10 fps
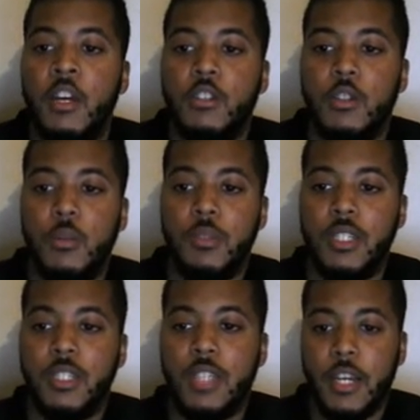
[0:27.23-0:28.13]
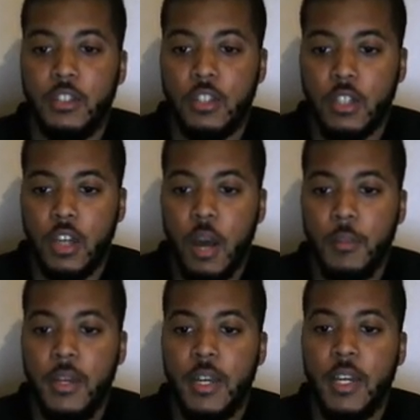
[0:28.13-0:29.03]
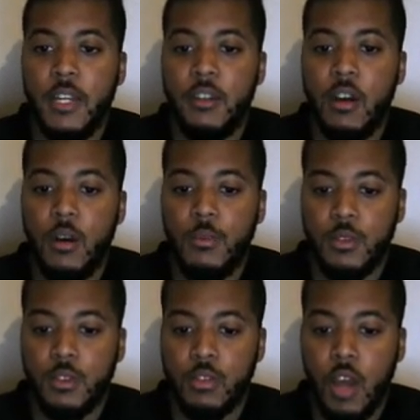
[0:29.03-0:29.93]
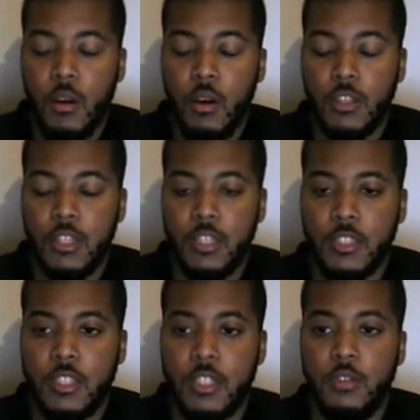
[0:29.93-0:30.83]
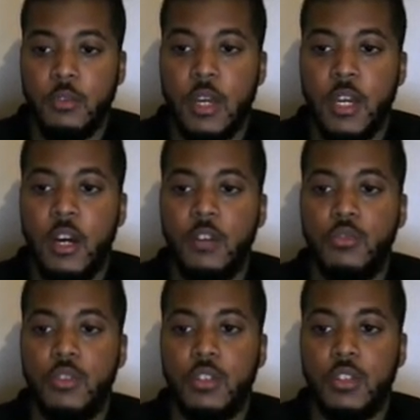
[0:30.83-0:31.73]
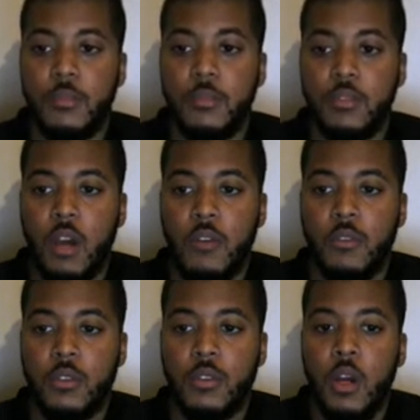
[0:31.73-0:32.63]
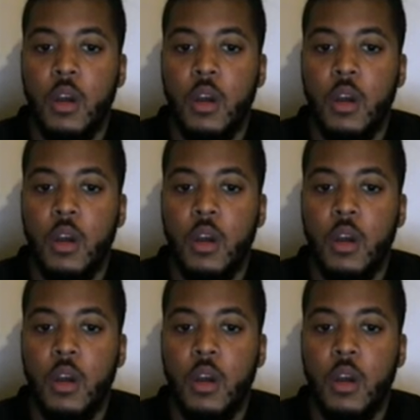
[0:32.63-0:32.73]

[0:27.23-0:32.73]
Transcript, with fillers: so please like share comment and um subscribe let's get to a hundred subscribers